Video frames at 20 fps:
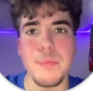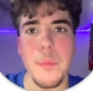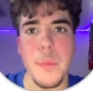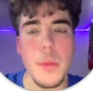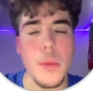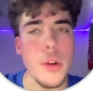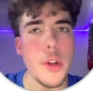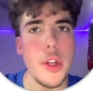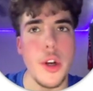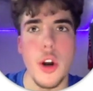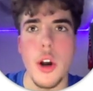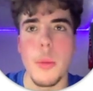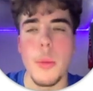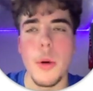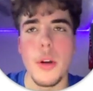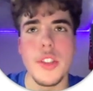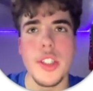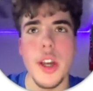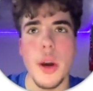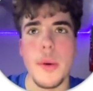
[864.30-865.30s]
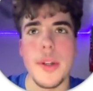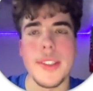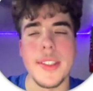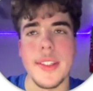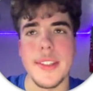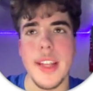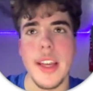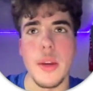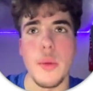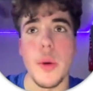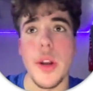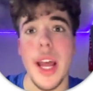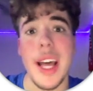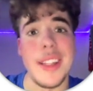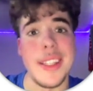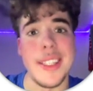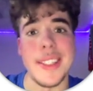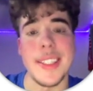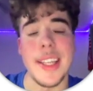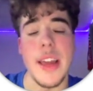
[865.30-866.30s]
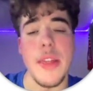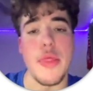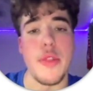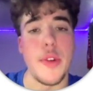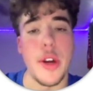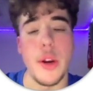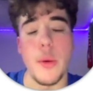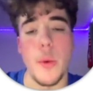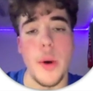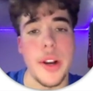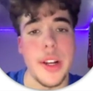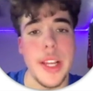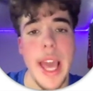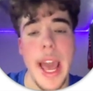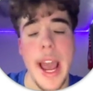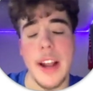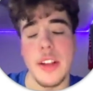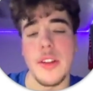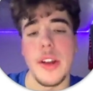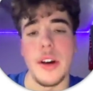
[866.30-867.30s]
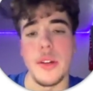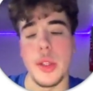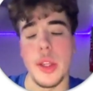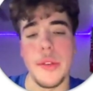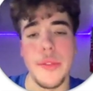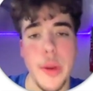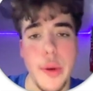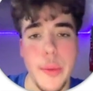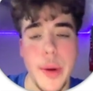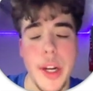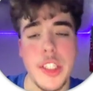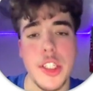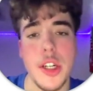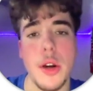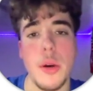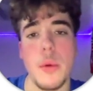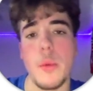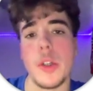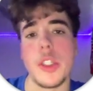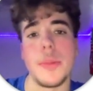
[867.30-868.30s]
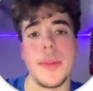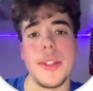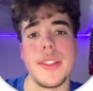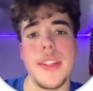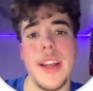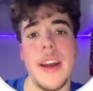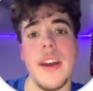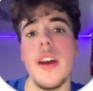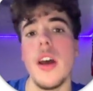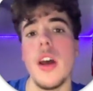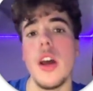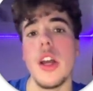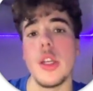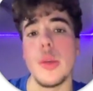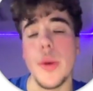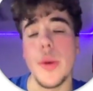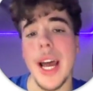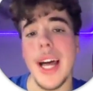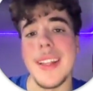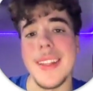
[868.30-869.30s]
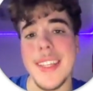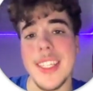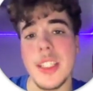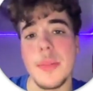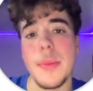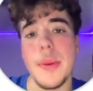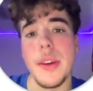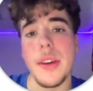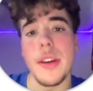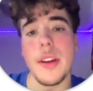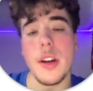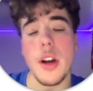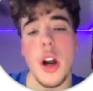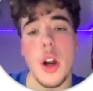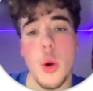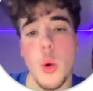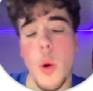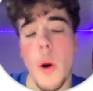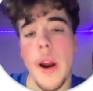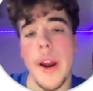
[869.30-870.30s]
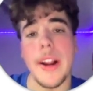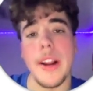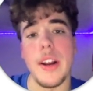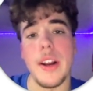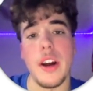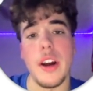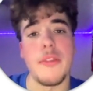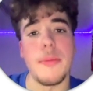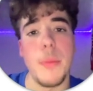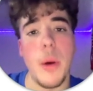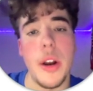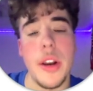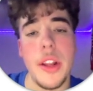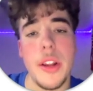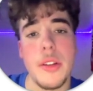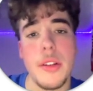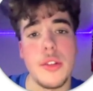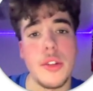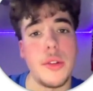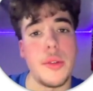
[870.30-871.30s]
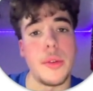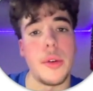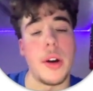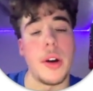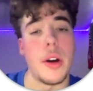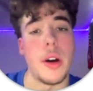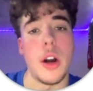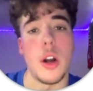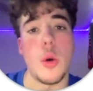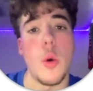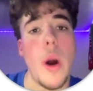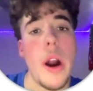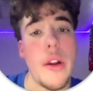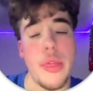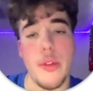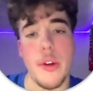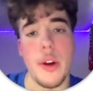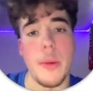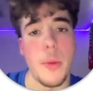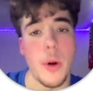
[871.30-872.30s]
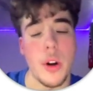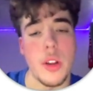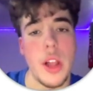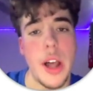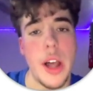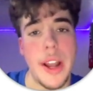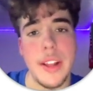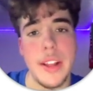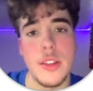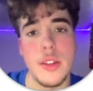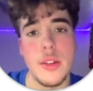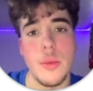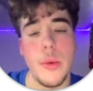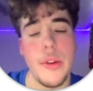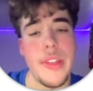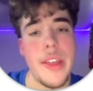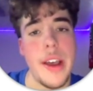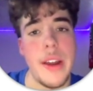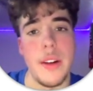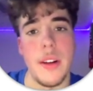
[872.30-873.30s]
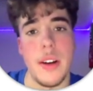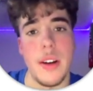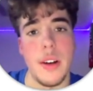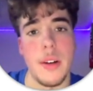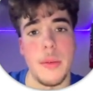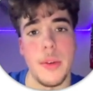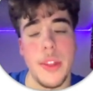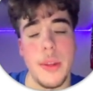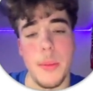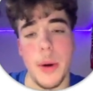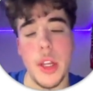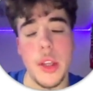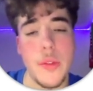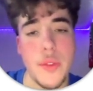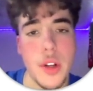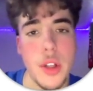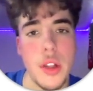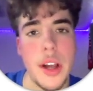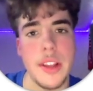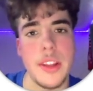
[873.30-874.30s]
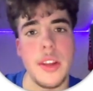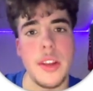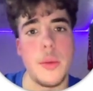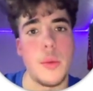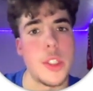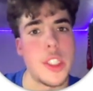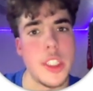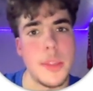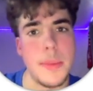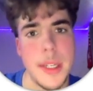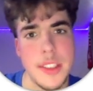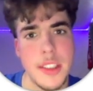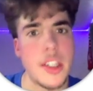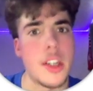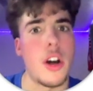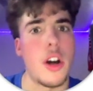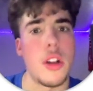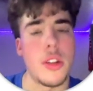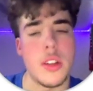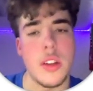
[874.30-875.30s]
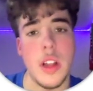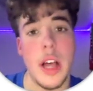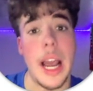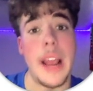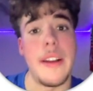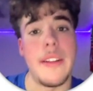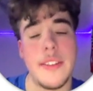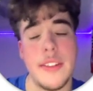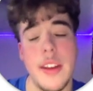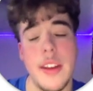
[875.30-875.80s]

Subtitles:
Hormozi always says that you want to at least get 3-to-1 CAC to LTV ratio, which means that you want to at least be acquiring enough money to acquire 3 more clients with that with the money you've collected, which is basically called client